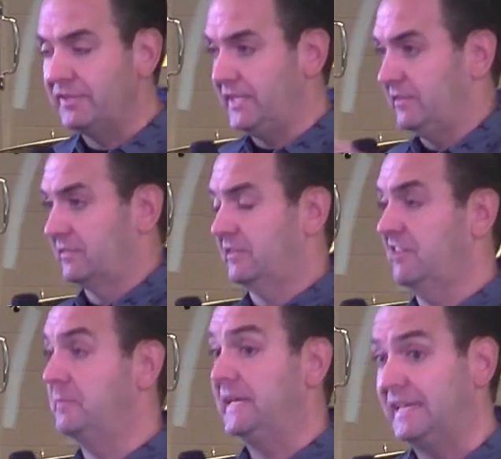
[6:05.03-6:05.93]
of these
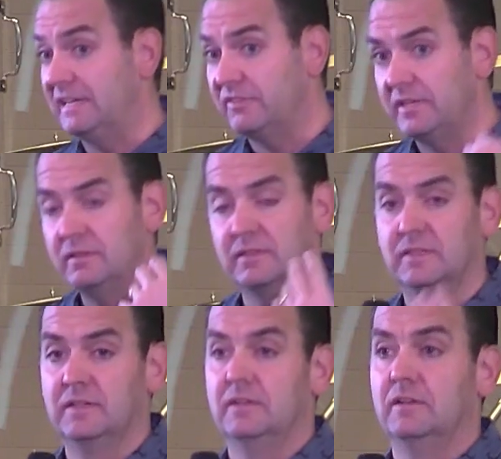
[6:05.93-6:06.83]
have been given
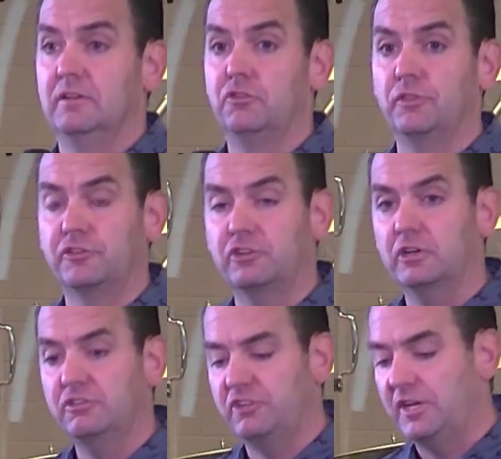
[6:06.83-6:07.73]
to the church,